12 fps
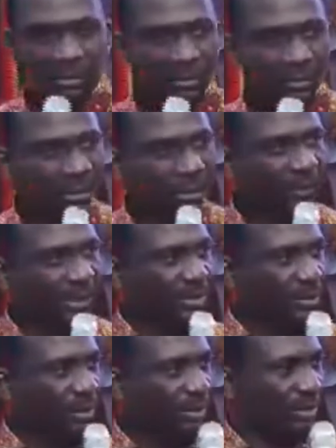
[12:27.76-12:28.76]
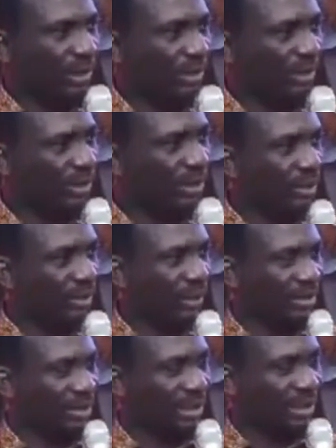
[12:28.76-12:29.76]
something to us in the hotel where we were
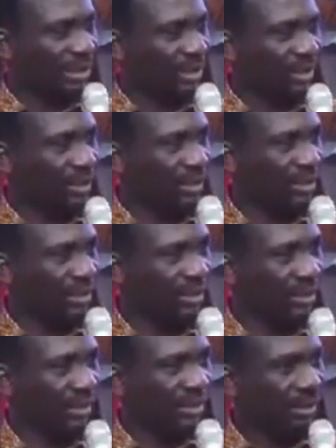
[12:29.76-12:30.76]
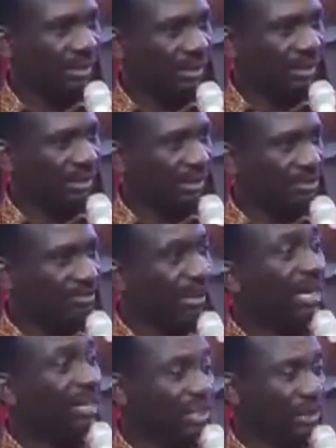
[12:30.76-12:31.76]
staying. In
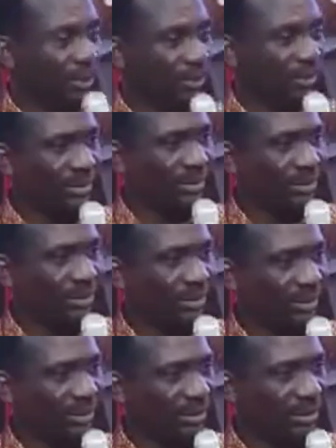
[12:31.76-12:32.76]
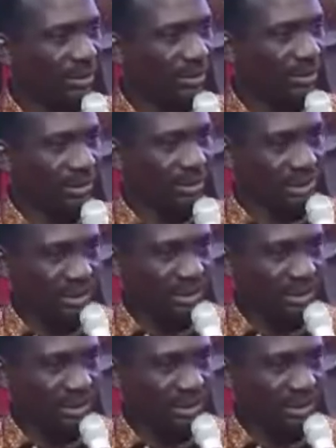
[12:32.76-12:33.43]
many zeros. This is his